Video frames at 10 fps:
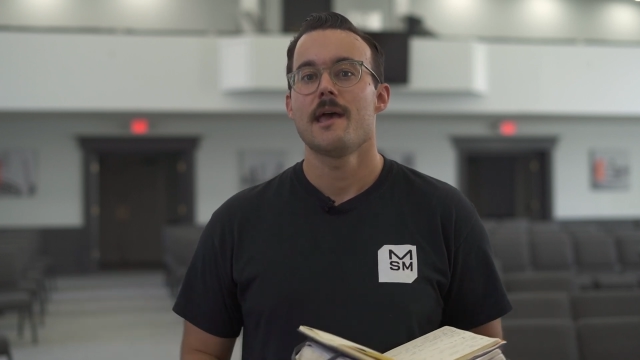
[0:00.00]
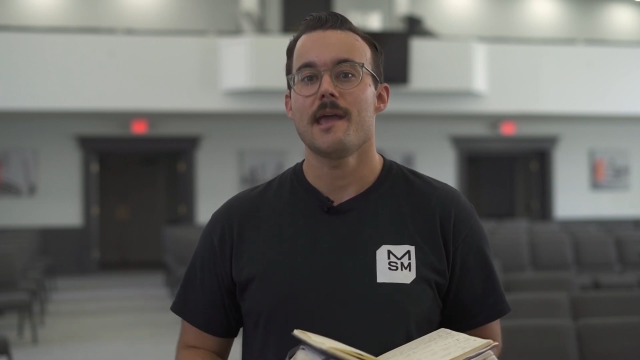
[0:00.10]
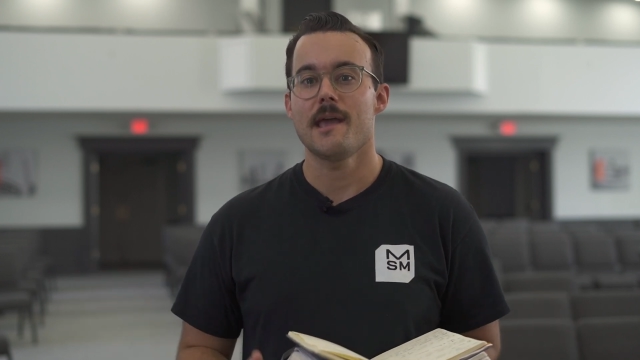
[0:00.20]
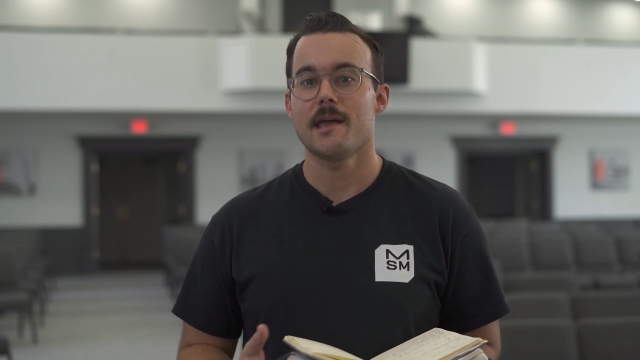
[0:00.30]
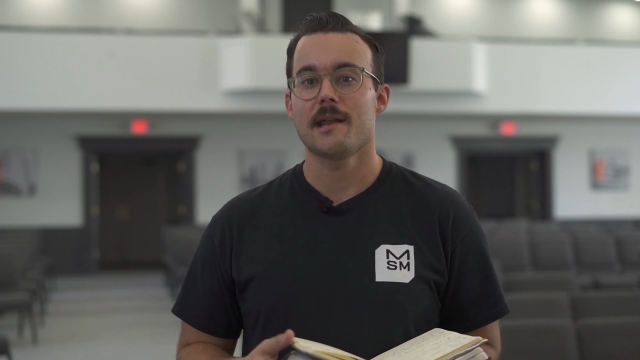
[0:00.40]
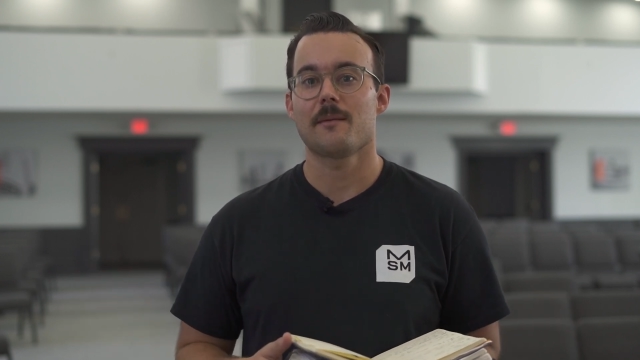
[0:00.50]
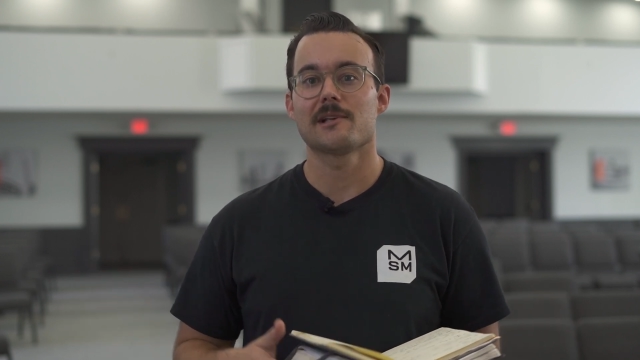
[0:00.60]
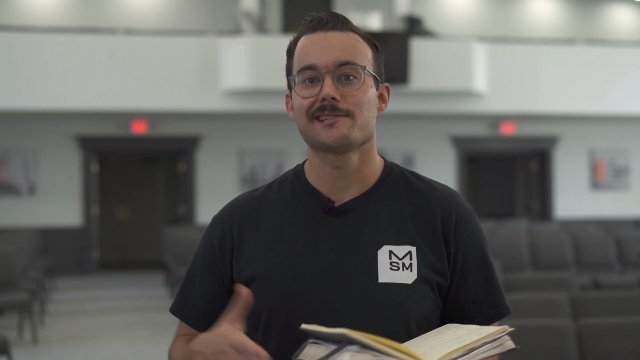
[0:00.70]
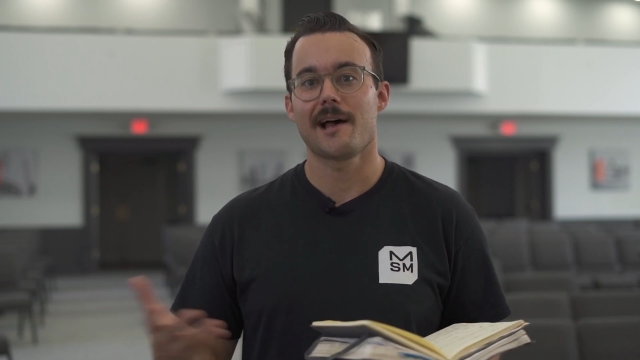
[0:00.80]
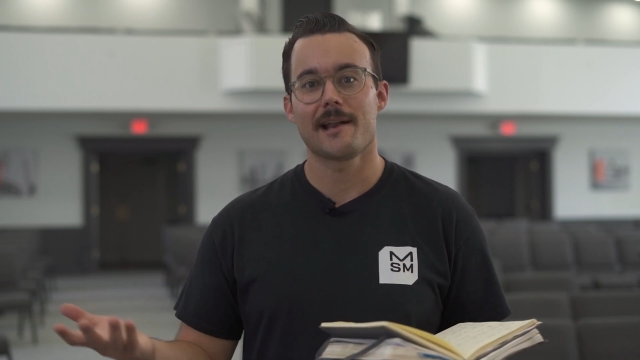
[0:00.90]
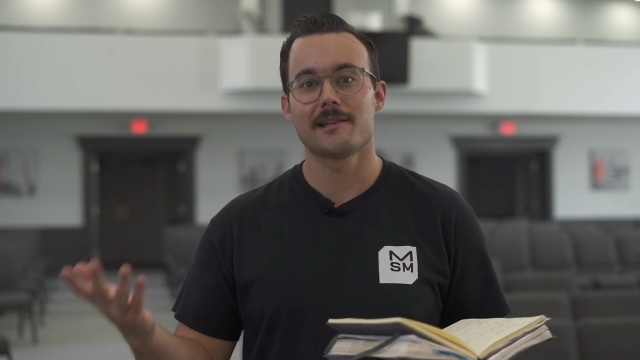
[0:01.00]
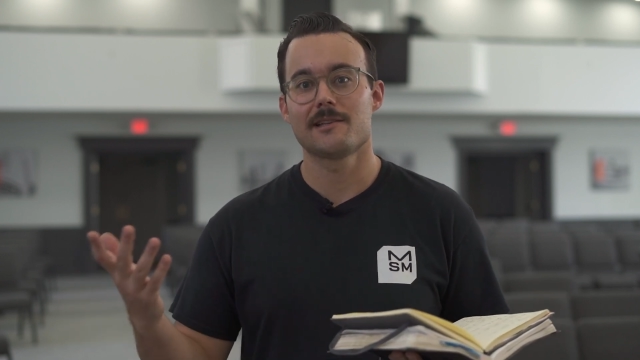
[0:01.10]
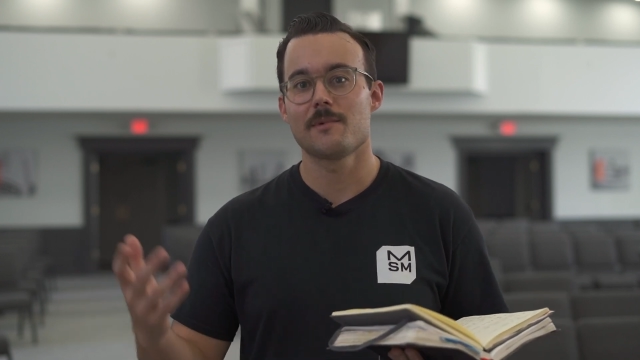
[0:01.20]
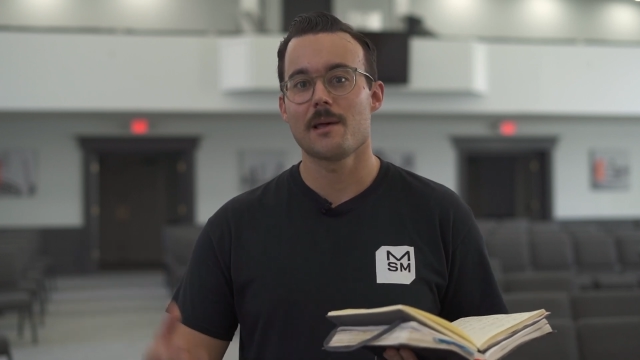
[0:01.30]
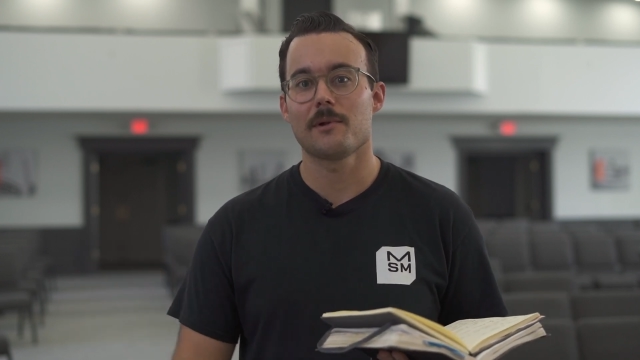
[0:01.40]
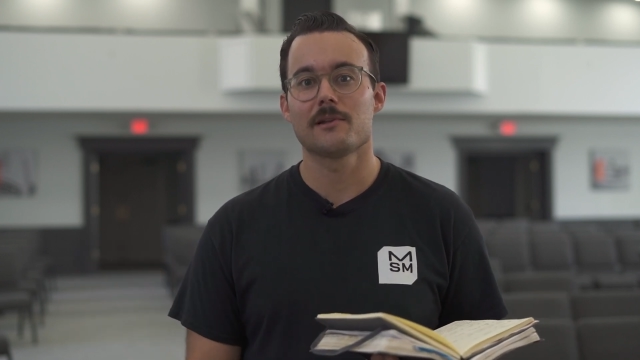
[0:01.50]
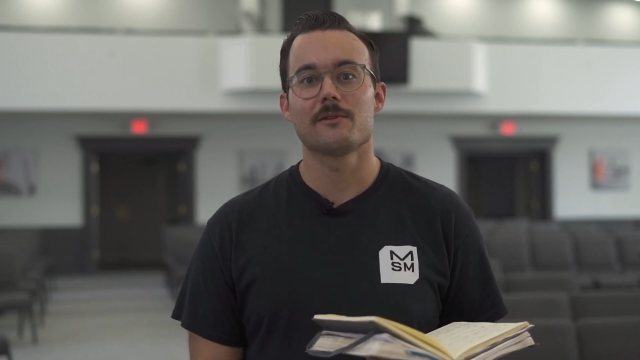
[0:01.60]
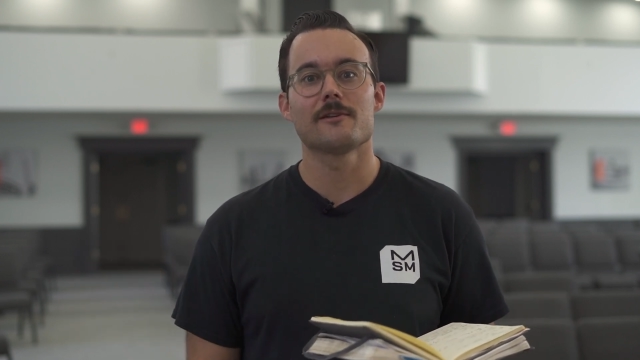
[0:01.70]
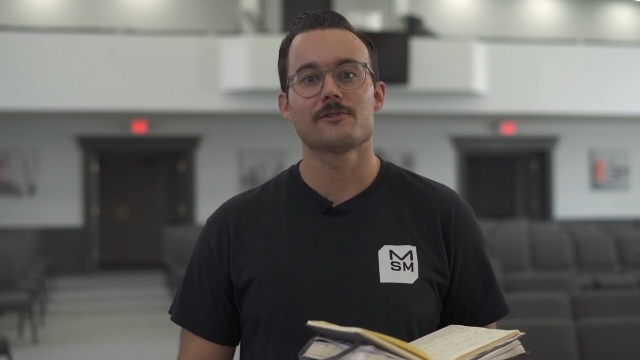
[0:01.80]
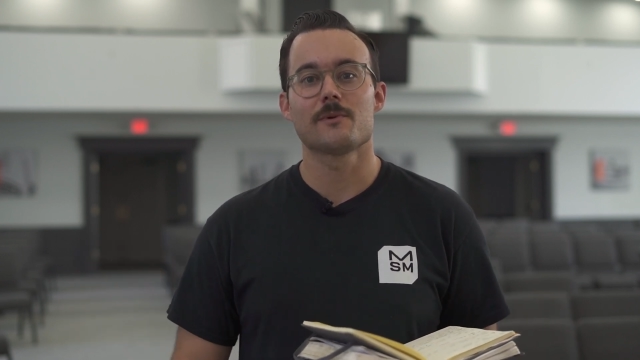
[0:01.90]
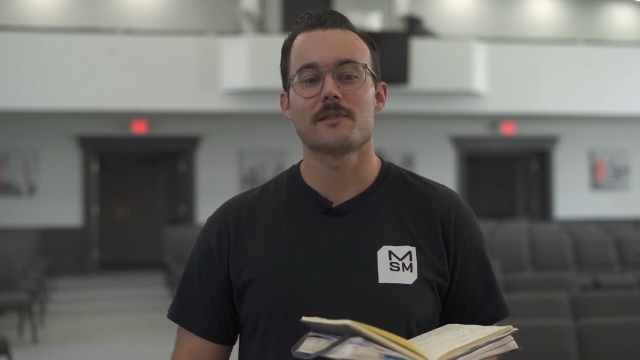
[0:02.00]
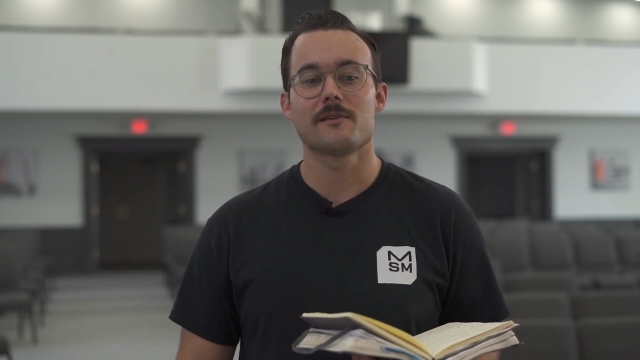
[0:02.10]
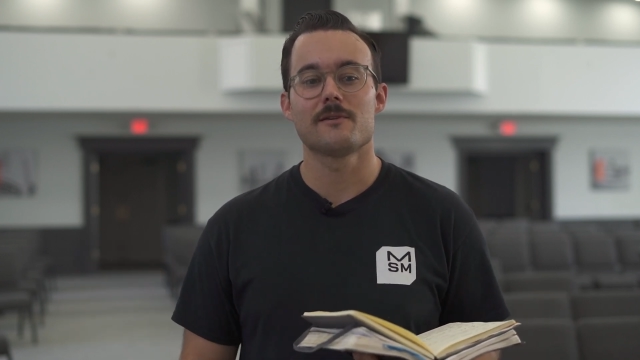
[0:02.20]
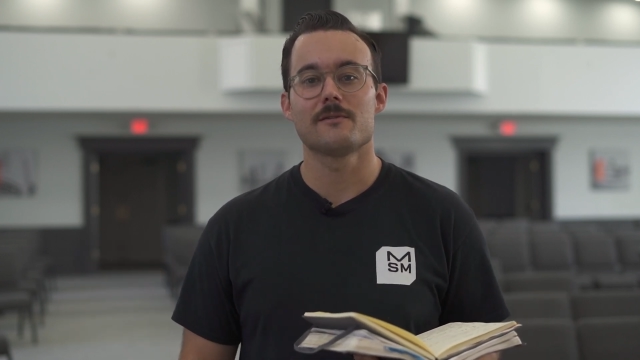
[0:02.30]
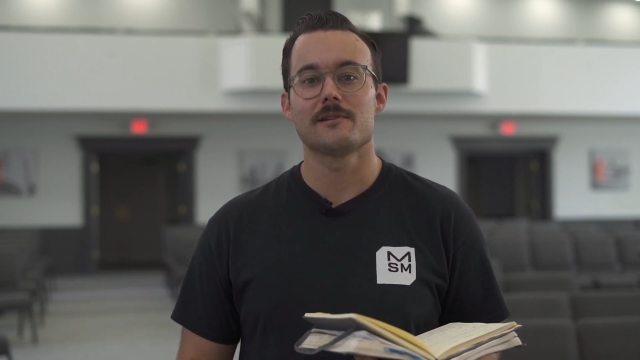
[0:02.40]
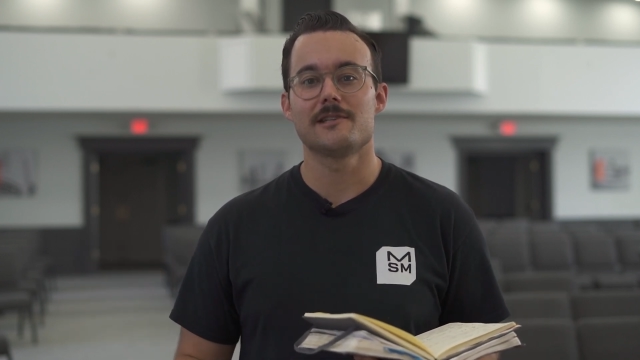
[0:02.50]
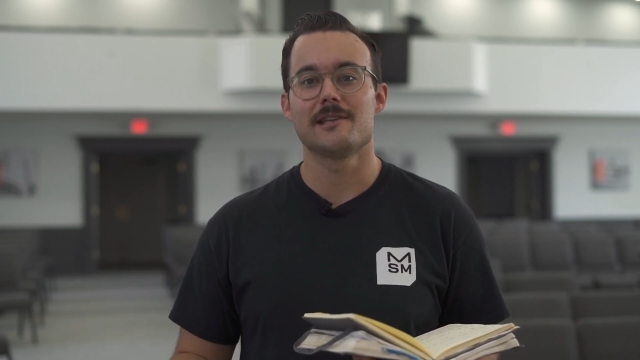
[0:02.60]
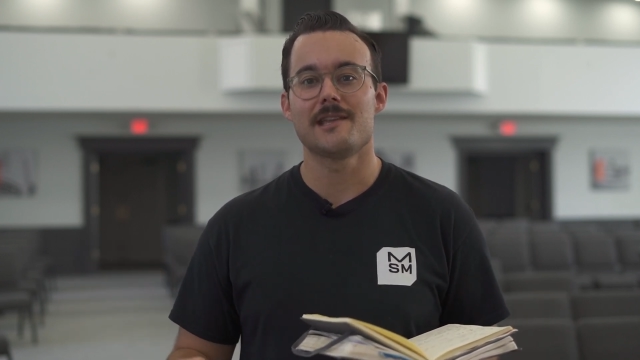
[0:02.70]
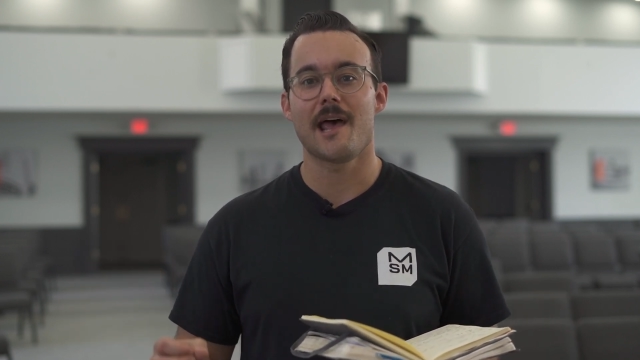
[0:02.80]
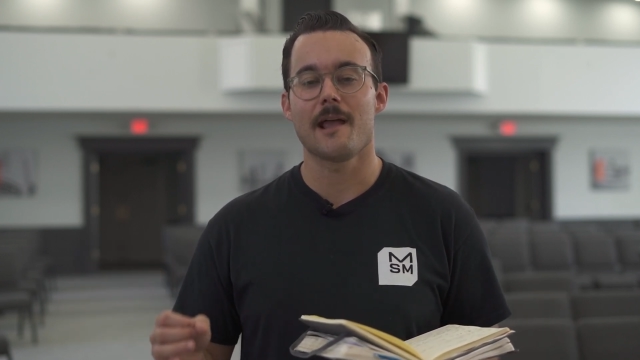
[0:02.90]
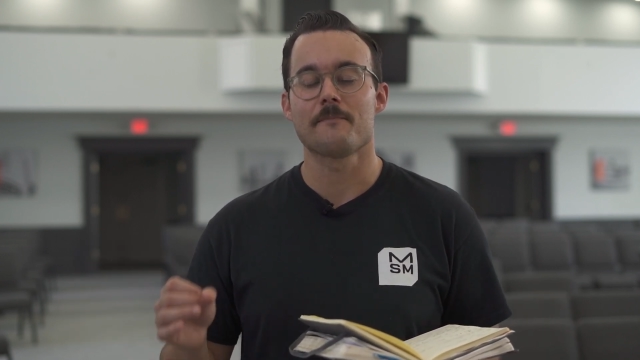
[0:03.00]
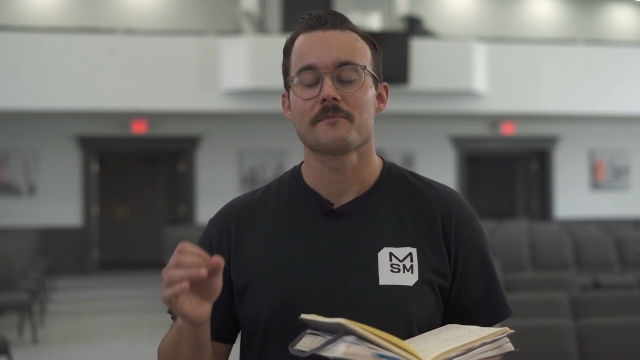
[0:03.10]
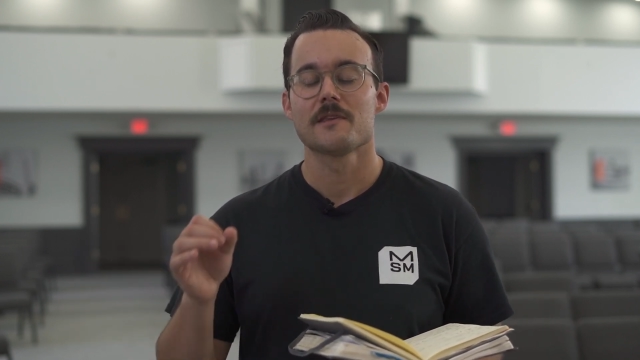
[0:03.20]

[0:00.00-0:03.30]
and I'm excited to be able to do this with you today.